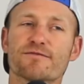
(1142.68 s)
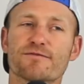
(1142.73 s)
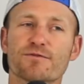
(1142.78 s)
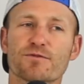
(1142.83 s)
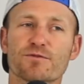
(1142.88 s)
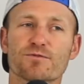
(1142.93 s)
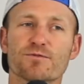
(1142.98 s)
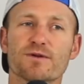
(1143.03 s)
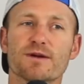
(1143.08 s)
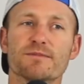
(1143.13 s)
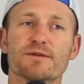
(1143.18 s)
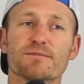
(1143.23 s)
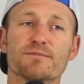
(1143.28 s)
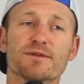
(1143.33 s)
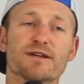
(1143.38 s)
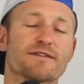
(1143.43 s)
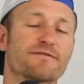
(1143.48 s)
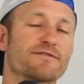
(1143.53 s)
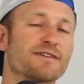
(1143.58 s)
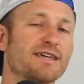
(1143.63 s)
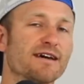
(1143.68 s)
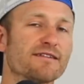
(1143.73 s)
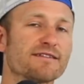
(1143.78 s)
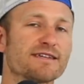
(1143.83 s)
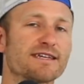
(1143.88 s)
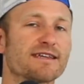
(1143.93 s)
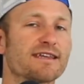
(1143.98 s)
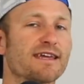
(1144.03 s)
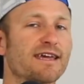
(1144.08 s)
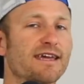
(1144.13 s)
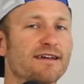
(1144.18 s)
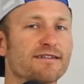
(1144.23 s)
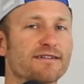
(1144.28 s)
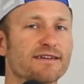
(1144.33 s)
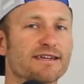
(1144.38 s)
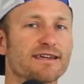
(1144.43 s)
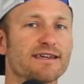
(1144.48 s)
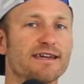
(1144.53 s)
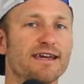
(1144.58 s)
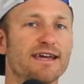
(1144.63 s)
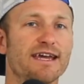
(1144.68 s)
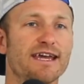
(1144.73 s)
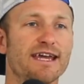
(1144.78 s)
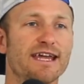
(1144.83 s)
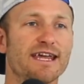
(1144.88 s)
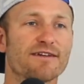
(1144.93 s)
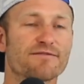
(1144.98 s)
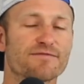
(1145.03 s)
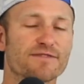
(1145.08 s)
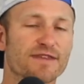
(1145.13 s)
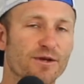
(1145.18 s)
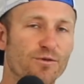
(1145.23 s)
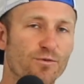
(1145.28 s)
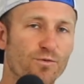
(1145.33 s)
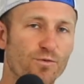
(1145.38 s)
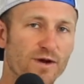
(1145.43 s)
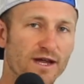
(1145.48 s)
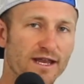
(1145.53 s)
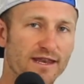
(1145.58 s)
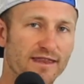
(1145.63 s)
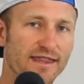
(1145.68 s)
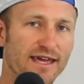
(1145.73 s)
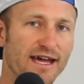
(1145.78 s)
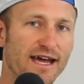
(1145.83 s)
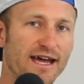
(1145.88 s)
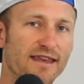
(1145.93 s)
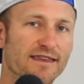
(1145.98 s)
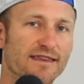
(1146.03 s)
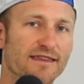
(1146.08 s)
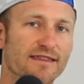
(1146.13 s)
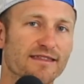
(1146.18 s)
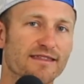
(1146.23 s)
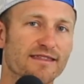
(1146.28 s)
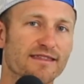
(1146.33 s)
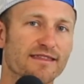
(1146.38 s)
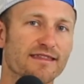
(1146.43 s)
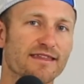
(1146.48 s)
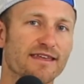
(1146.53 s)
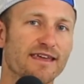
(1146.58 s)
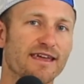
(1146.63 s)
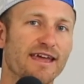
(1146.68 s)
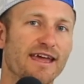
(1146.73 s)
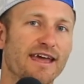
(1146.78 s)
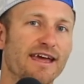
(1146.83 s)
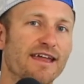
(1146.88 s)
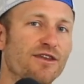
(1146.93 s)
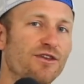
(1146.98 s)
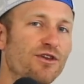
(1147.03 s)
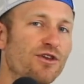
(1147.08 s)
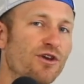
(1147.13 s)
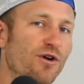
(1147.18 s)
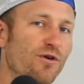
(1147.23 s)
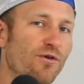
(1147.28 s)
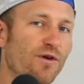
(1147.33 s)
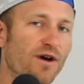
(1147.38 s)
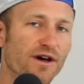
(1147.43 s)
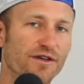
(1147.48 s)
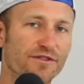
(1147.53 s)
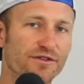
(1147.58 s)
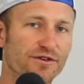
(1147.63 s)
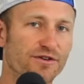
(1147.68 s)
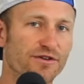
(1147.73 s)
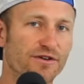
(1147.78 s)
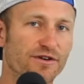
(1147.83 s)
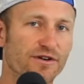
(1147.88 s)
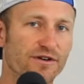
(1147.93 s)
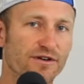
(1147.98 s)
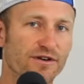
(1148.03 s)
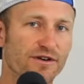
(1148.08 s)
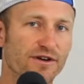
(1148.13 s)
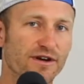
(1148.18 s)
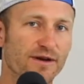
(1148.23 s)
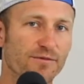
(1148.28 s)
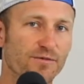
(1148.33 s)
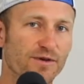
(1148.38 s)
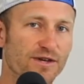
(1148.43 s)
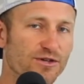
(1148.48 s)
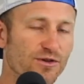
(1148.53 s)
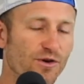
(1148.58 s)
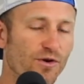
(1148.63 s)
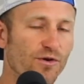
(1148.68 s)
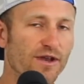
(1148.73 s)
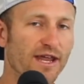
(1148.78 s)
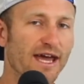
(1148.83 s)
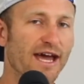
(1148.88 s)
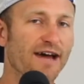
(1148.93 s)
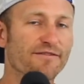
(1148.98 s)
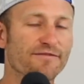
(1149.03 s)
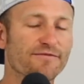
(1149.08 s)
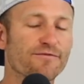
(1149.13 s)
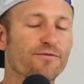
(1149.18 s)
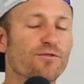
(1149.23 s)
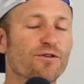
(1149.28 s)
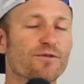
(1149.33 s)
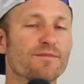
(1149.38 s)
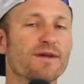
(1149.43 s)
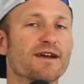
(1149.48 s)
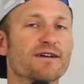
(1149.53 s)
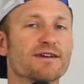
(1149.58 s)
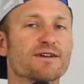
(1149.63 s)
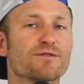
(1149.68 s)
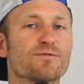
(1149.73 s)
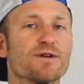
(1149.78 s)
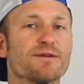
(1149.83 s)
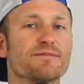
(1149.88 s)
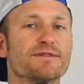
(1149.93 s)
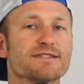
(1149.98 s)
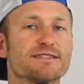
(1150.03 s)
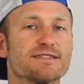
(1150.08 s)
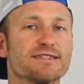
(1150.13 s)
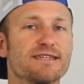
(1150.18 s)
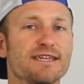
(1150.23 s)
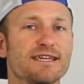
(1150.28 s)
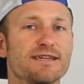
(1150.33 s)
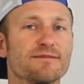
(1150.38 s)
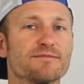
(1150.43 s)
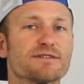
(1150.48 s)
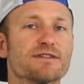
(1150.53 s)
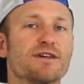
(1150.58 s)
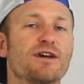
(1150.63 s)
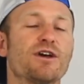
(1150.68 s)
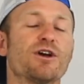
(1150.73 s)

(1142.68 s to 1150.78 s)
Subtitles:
for the women, but if Kelly and Haley, if they win that and we don't have 4 American women's teams